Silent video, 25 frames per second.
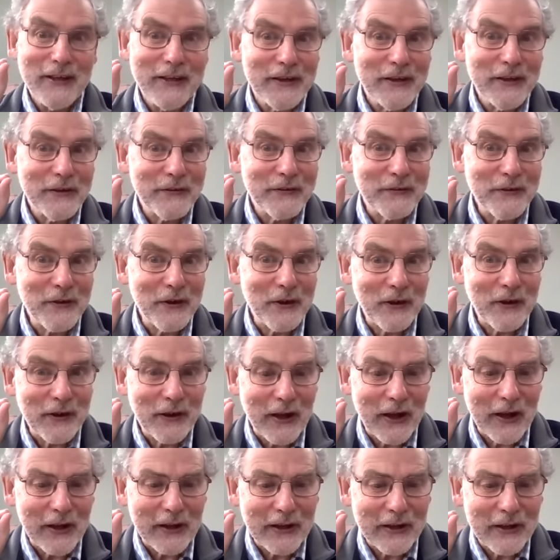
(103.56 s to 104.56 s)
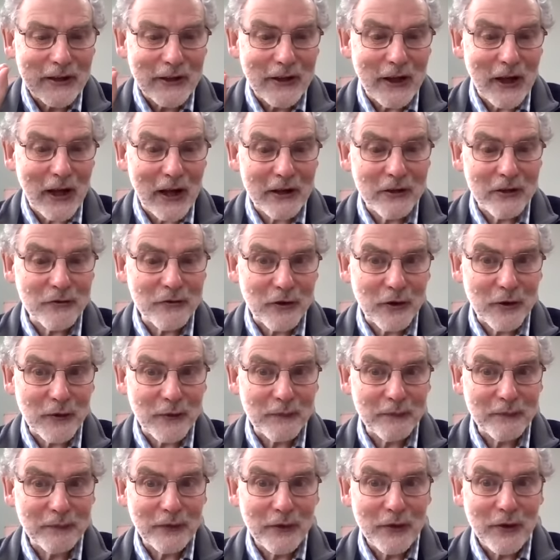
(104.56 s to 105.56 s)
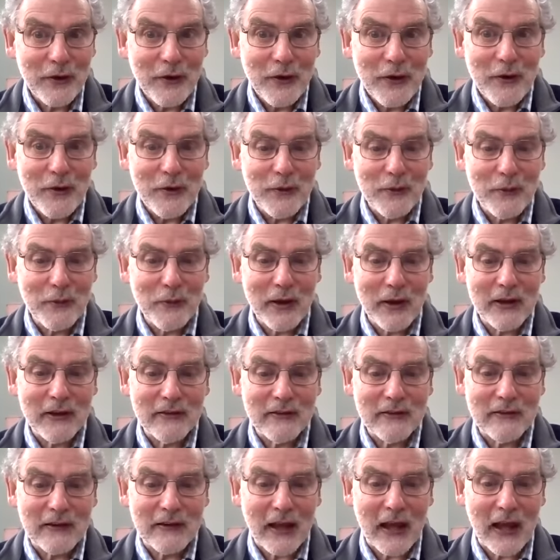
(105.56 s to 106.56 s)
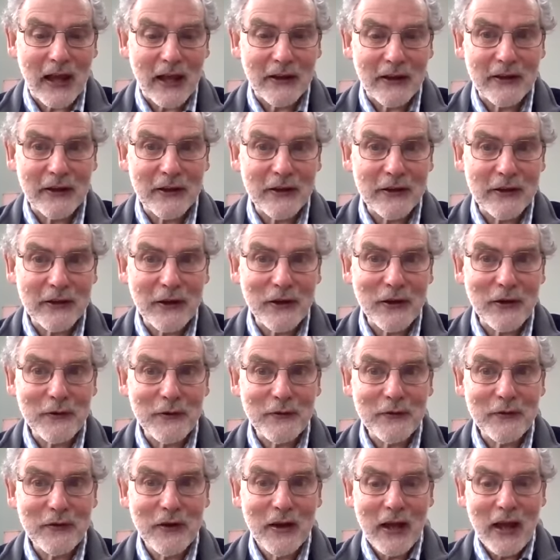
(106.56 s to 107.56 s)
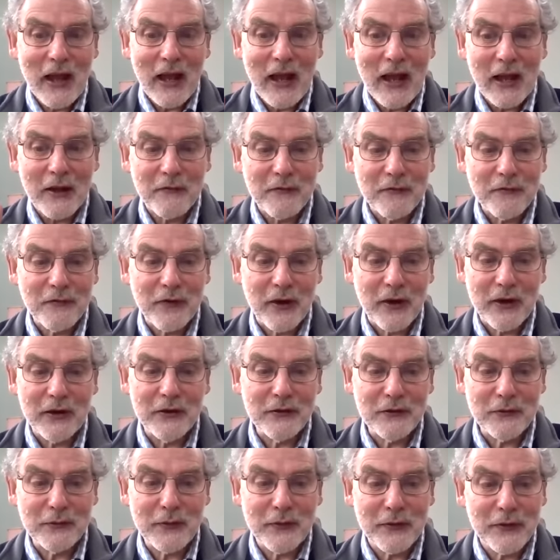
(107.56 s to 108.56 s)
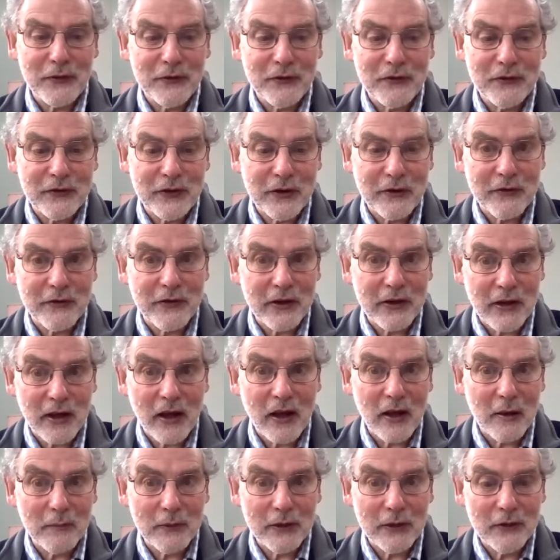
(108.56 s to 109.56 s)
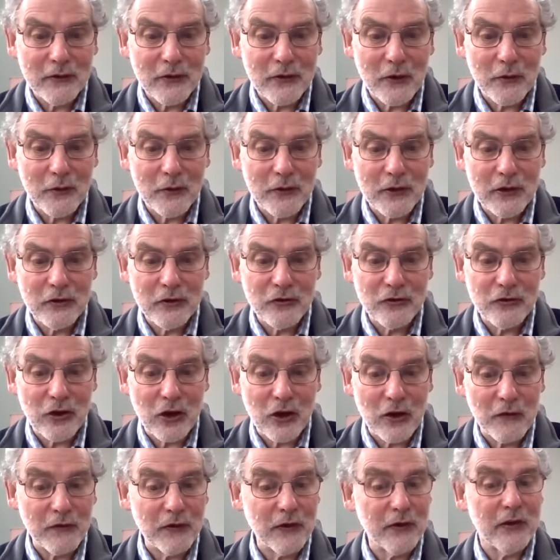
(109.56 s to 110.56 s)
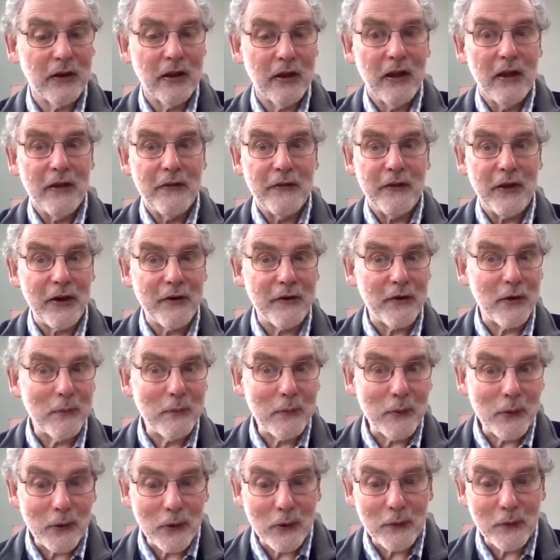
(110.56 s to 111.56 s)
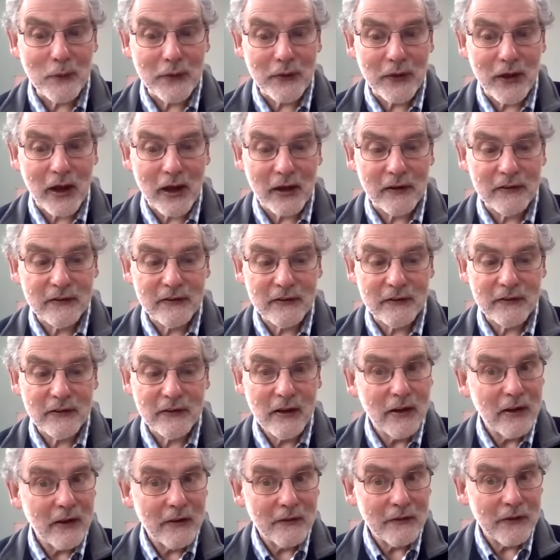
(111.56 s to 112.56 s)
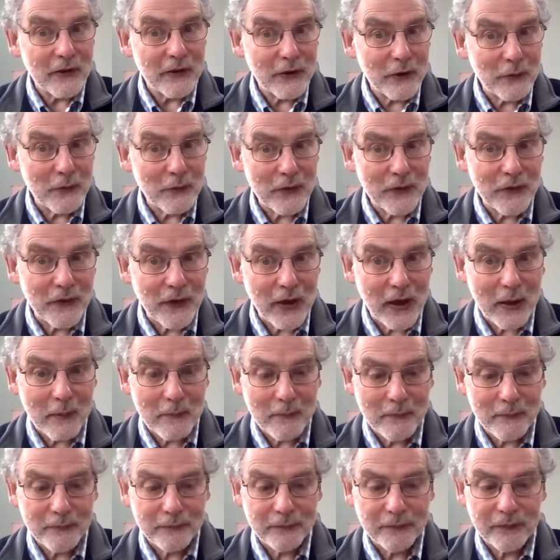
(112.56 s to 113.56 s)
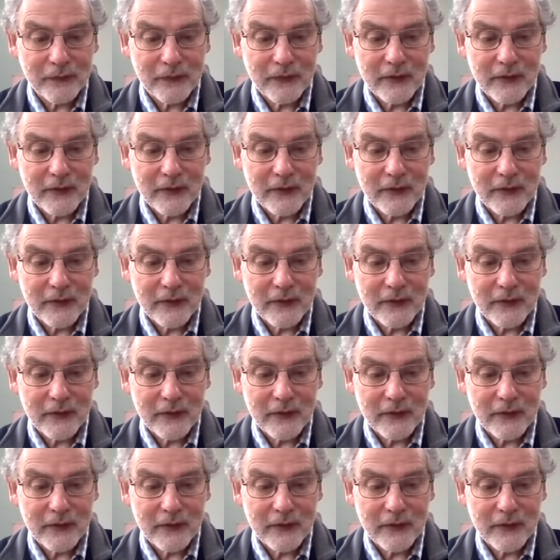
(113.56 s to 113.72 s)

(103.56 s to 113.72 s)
He is not like Elisha, who, when standing alone and faced with the Syrian army, told his servant, "There are more with us than are with them."